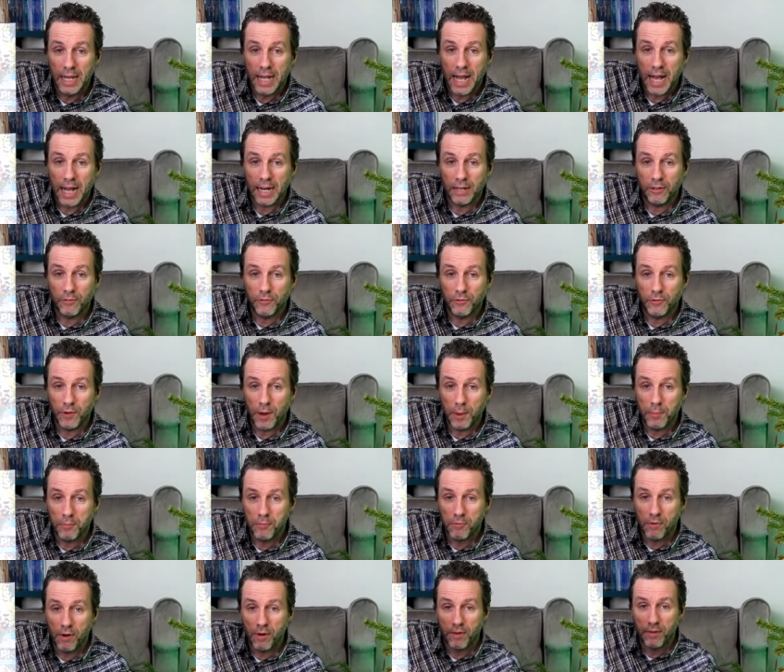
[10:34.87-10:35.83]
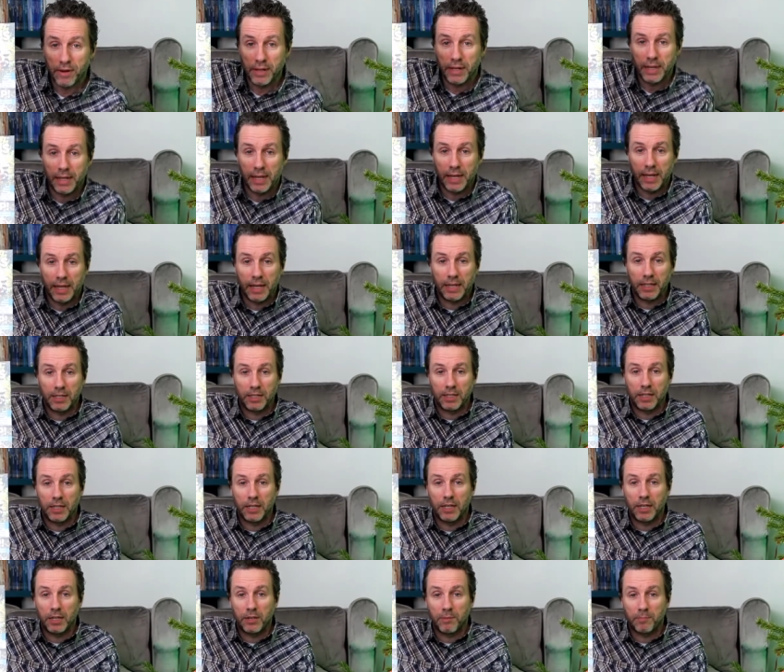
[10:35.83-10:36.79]
And in February is
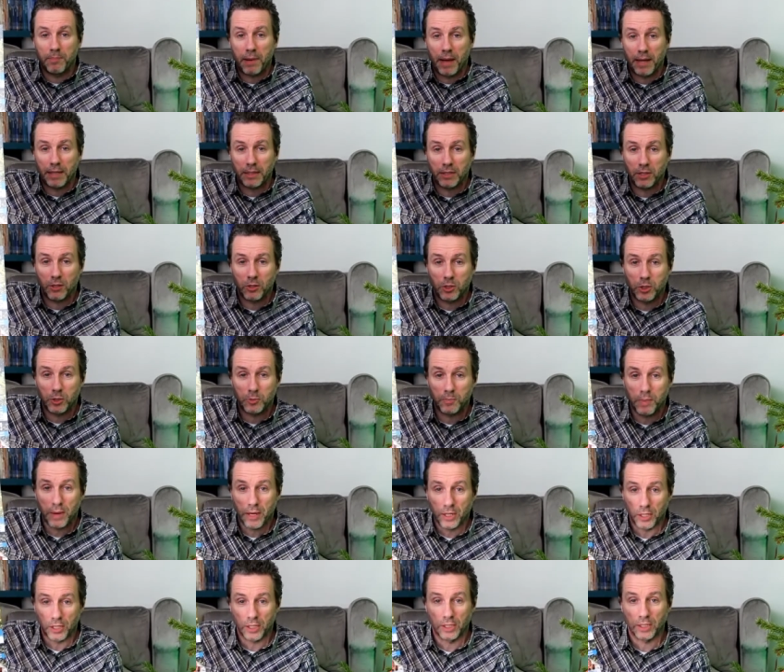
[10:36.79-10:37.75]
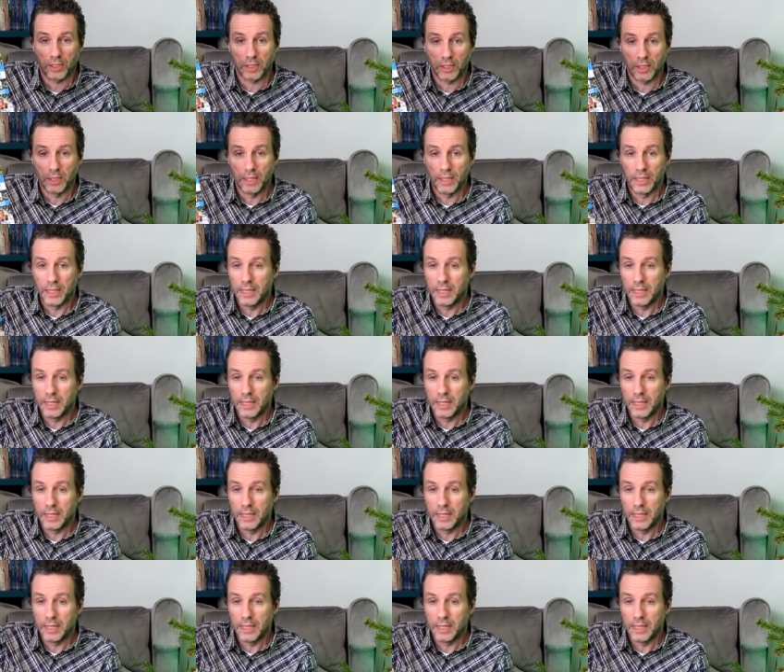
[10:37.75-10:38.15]
the Panto Special